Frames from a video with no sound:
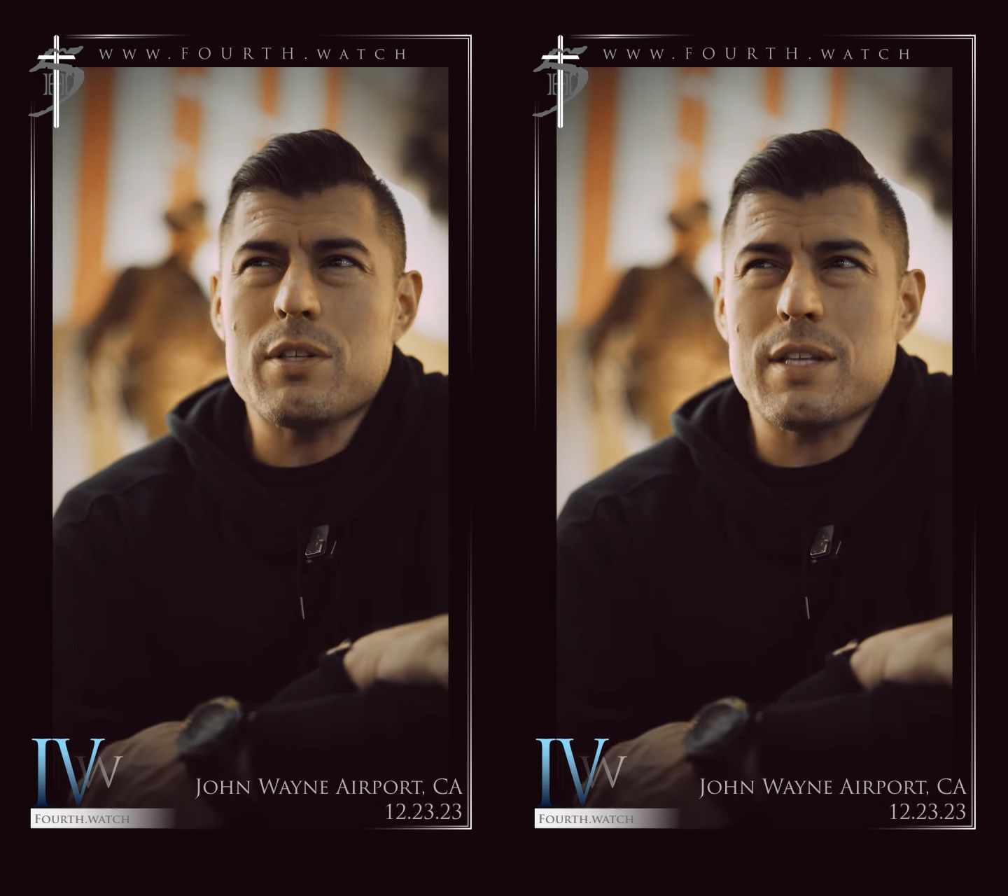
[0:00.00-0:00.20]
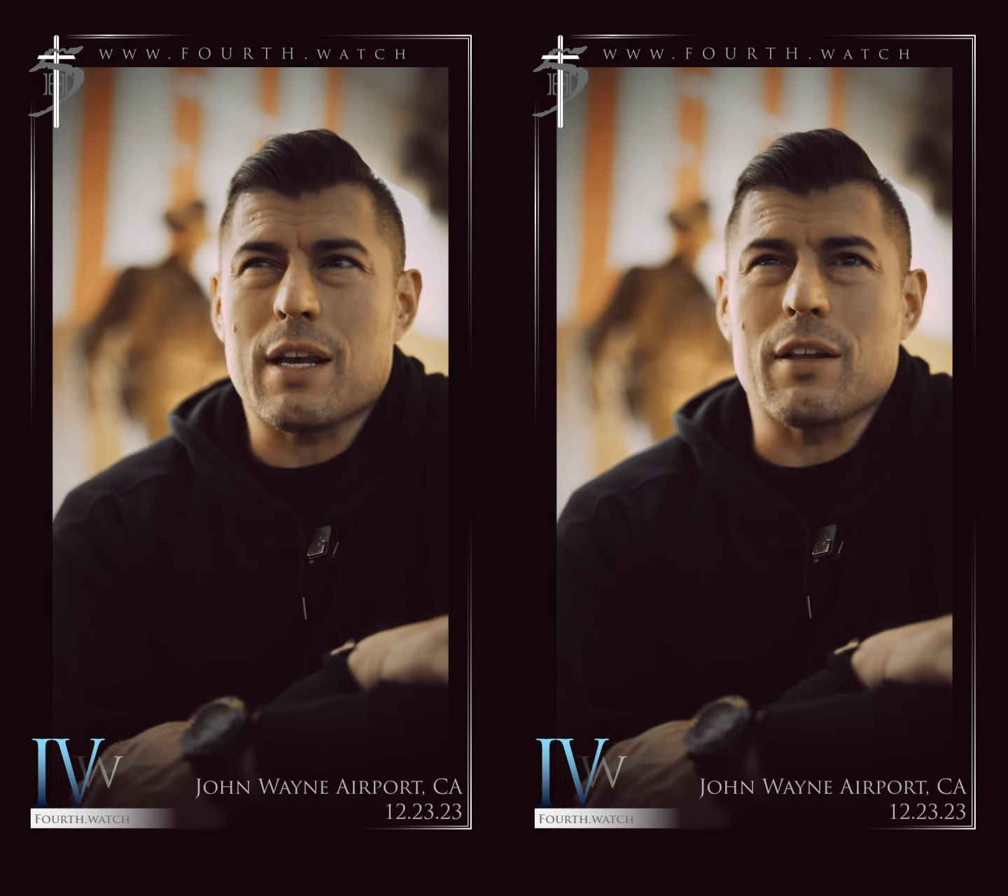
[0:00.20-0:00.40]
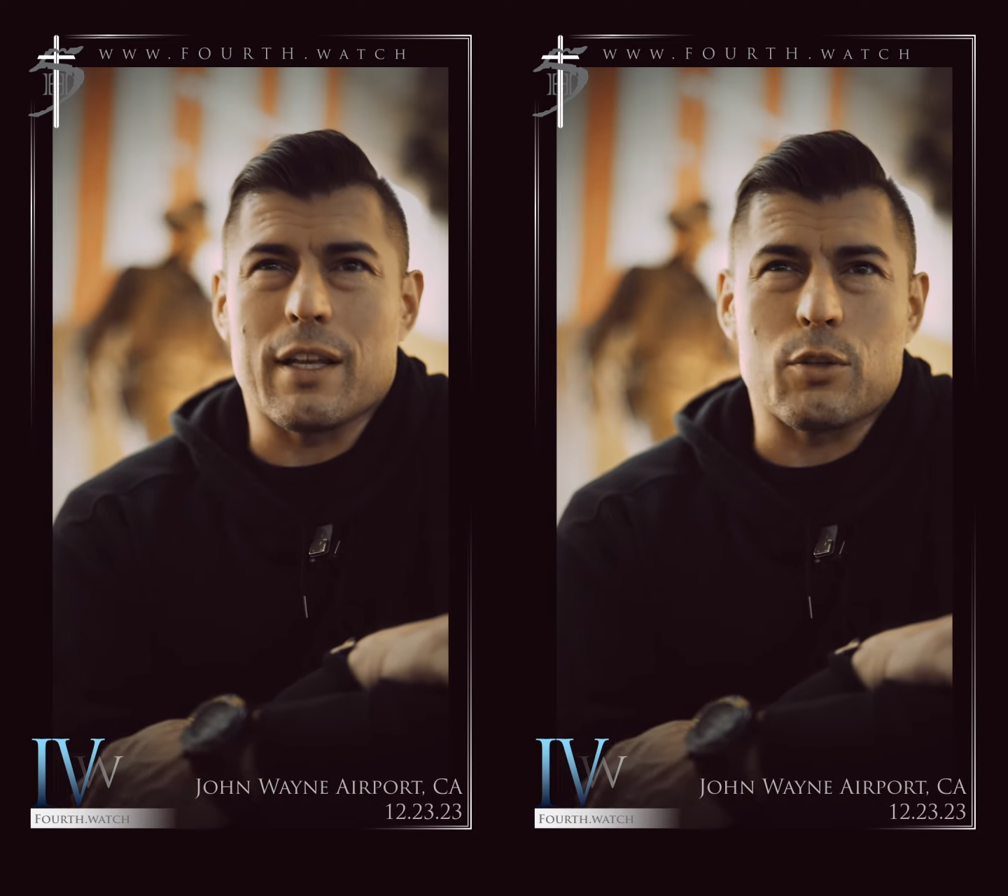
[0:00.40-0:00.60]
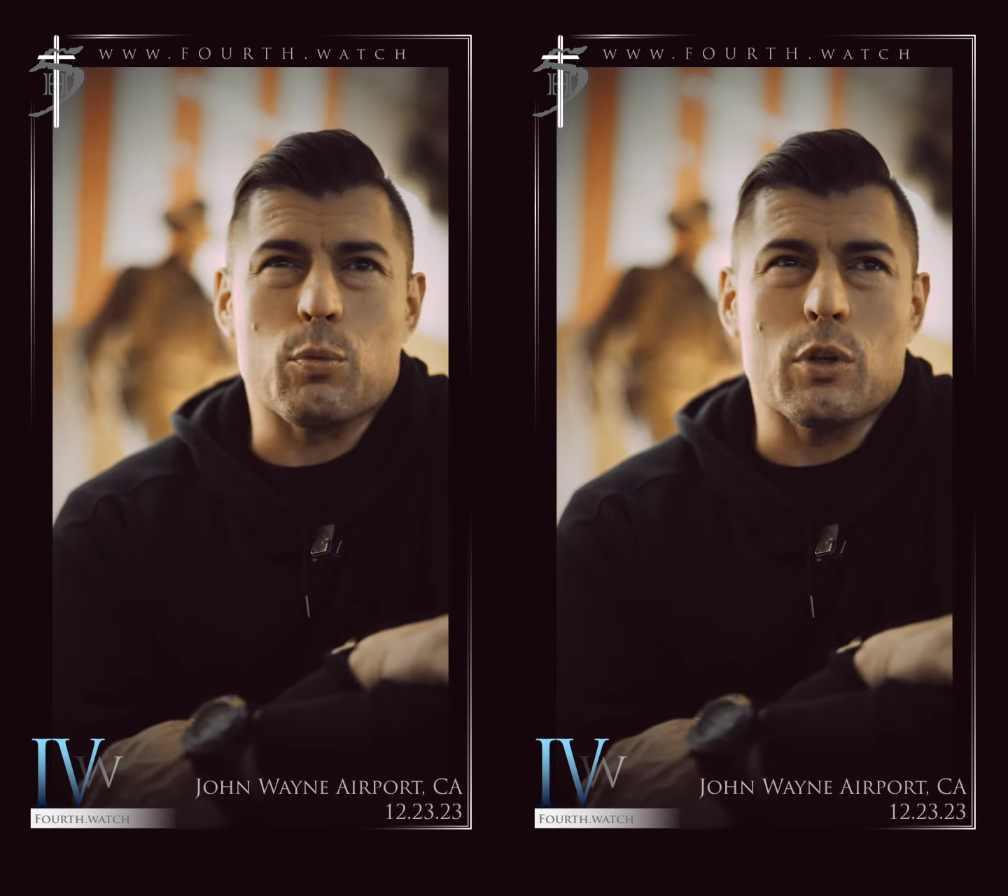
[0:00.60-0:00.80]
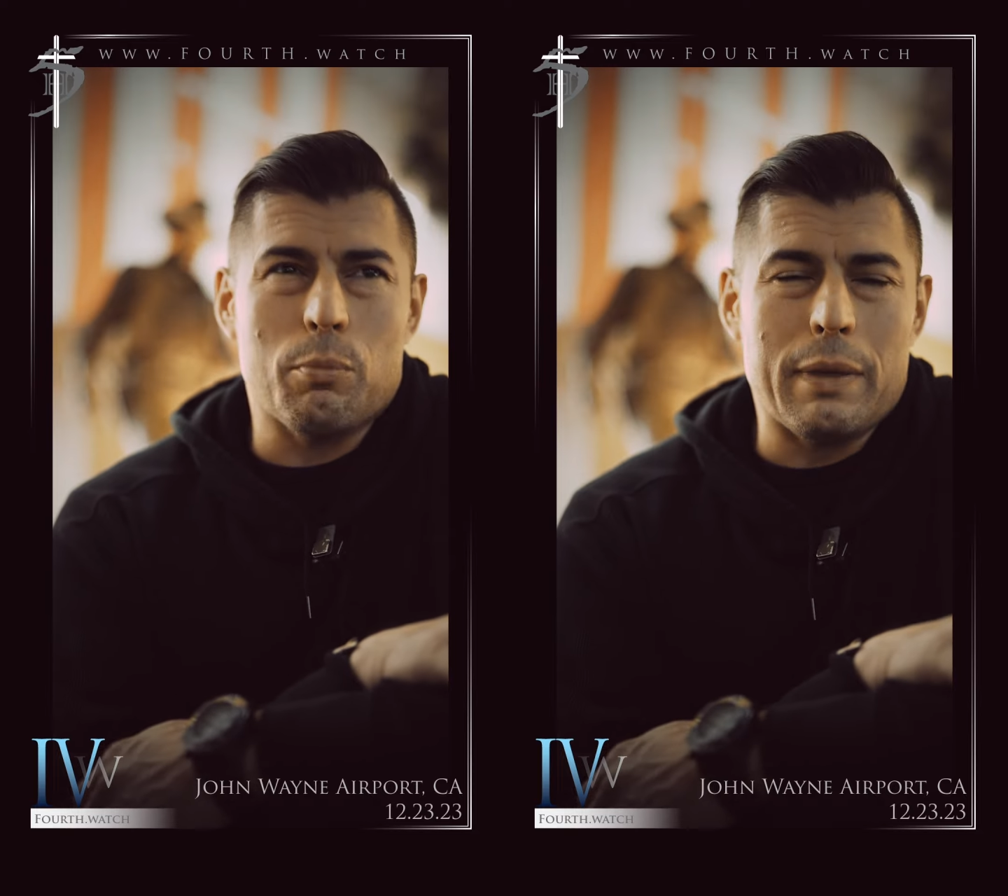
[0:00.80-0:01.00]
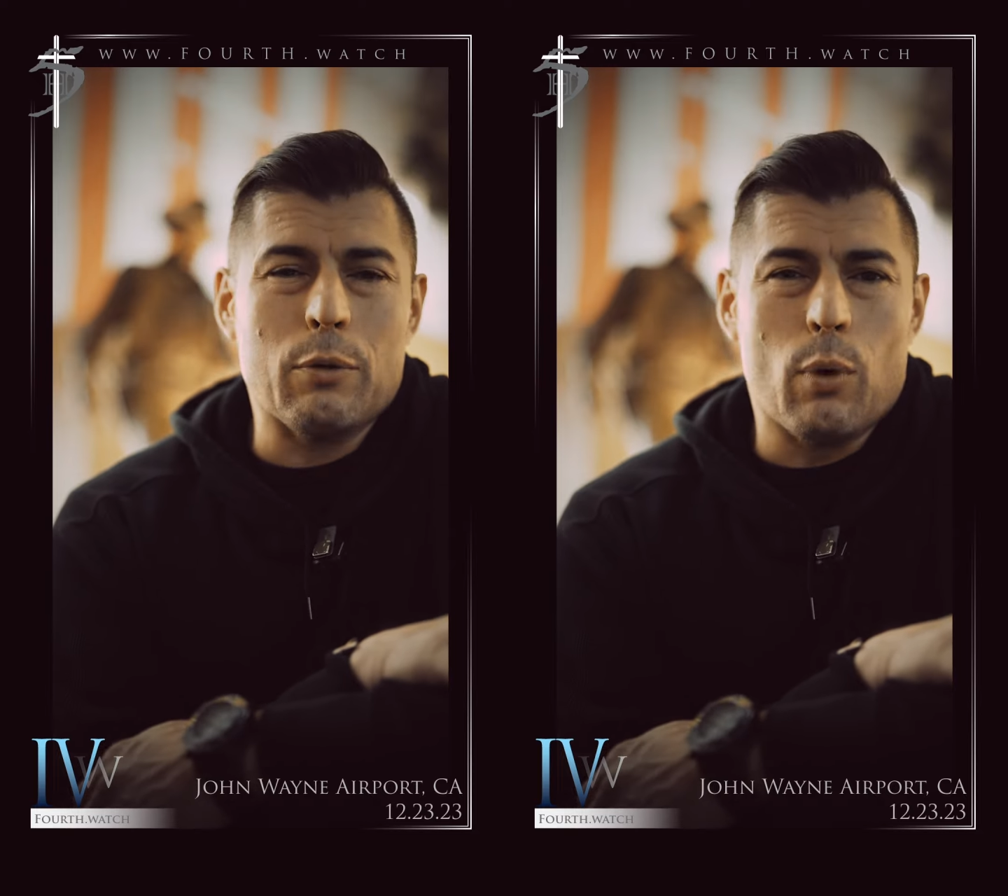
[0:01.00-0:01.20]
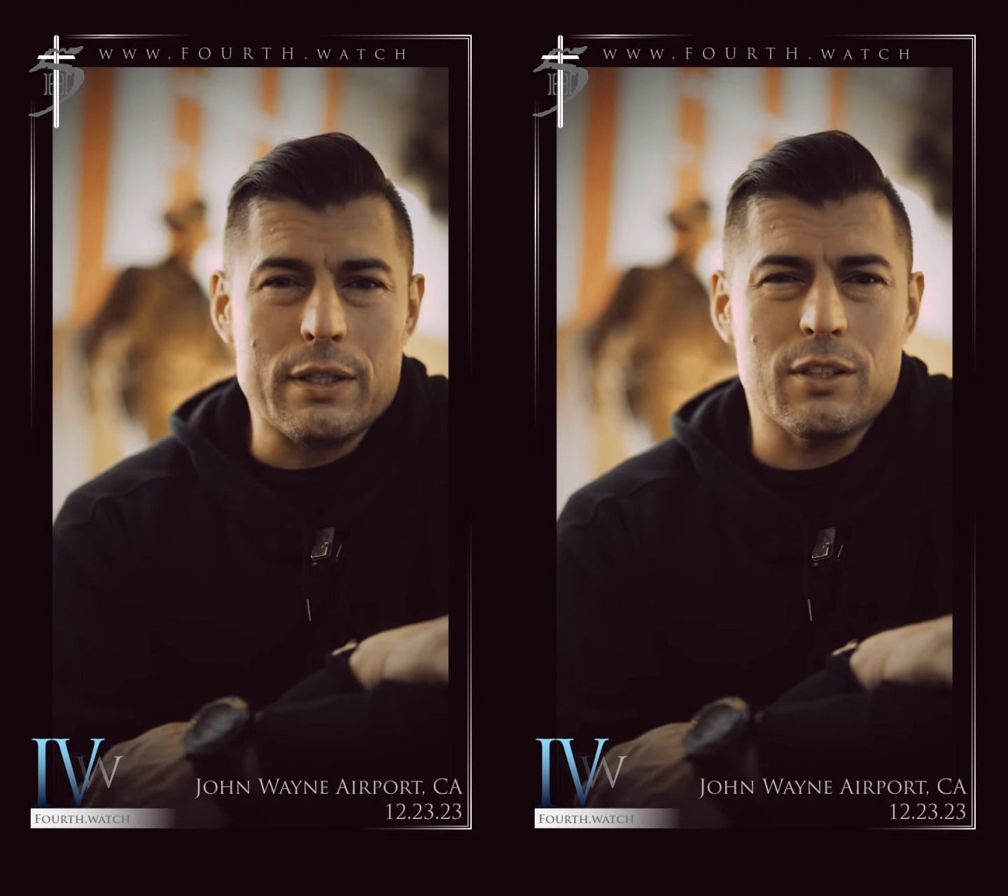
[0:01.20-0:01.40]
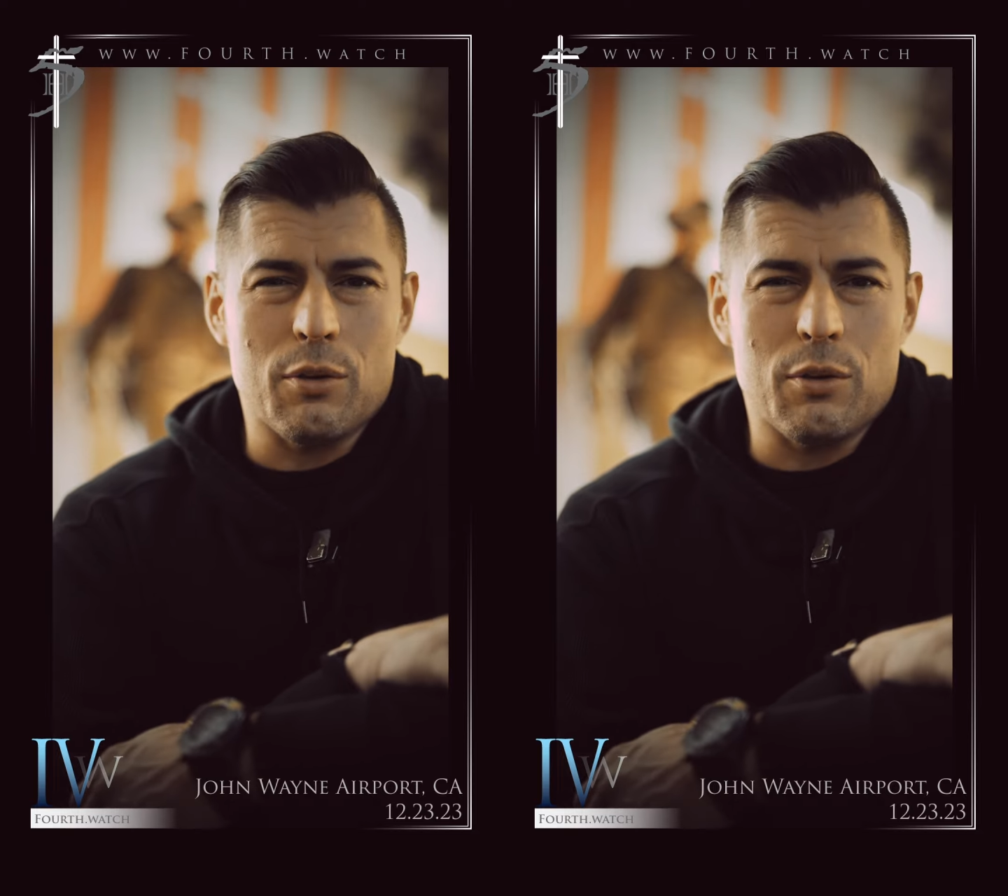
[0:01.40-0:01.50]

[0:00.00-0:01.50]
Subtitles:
take out like the real big ones,